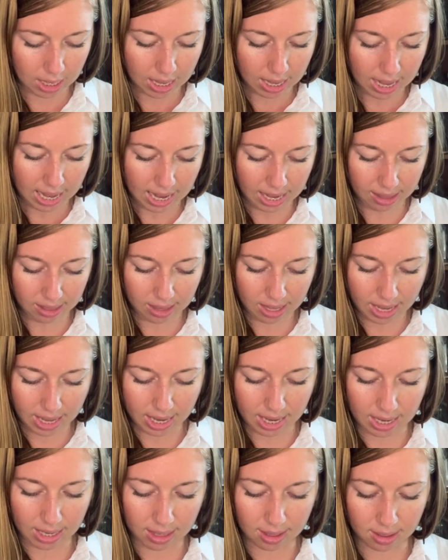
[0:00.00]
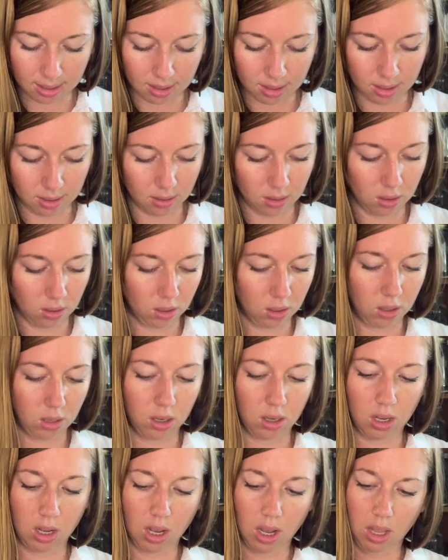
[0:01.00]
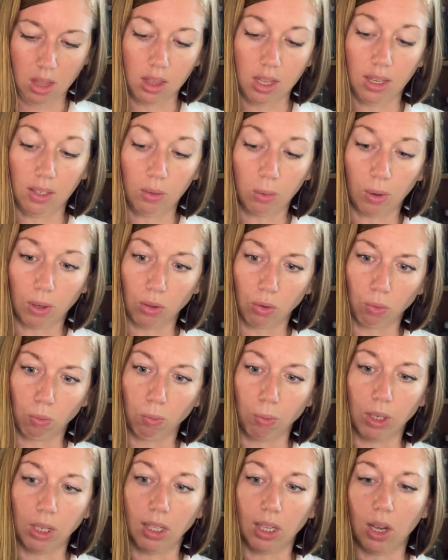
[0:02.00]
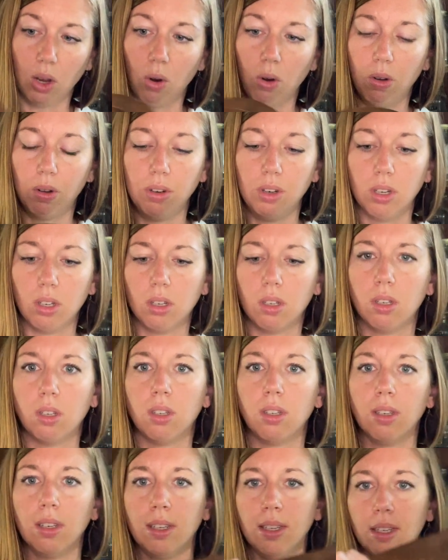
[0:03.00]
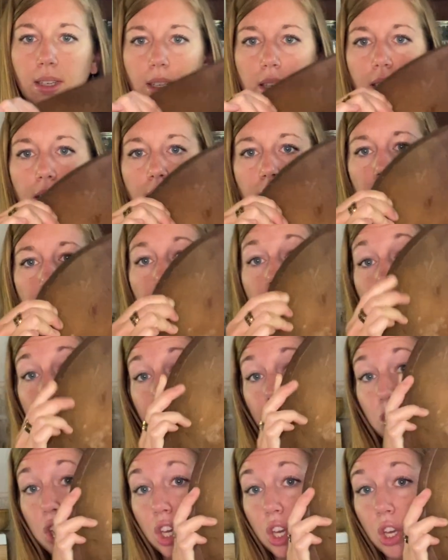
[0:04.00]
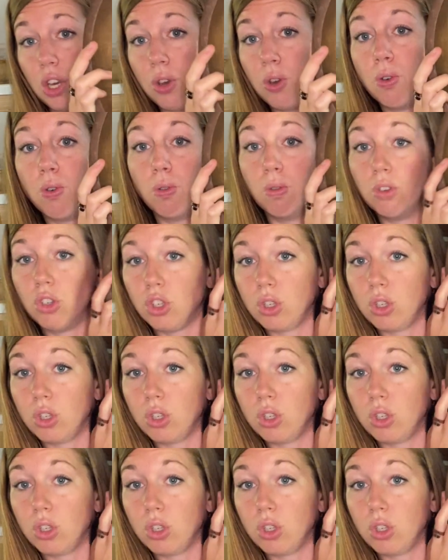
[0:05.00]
And then this one's really old. and it's huge. You